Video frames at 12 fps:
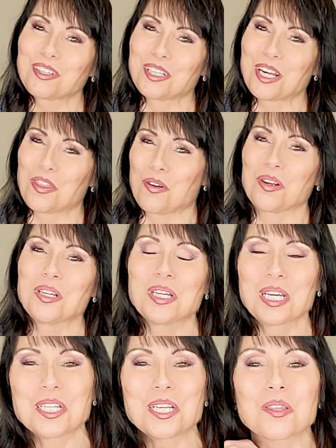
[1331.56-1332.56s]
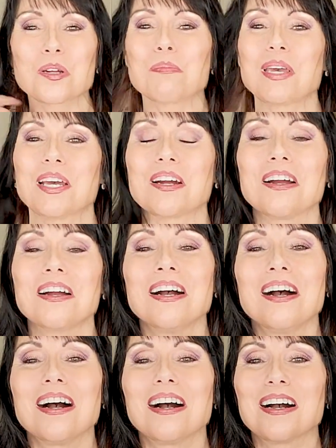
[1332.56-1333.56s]
for another another pair.
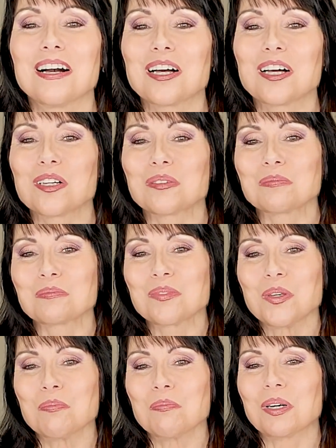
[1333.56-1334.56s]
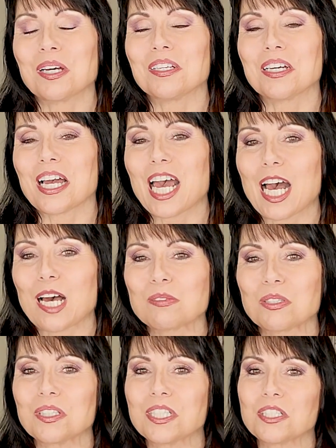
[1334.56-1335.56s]
Um, but I
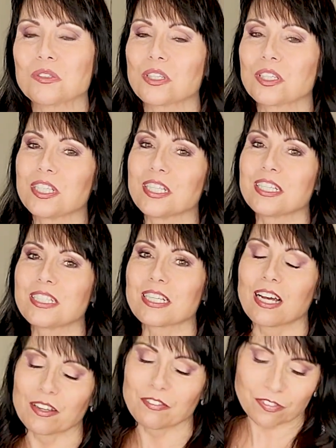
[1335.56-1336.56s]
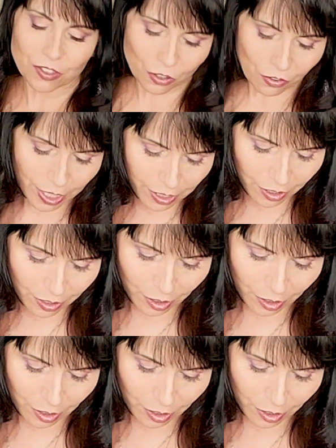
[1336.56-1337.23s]
absolutely adore these. I feel great in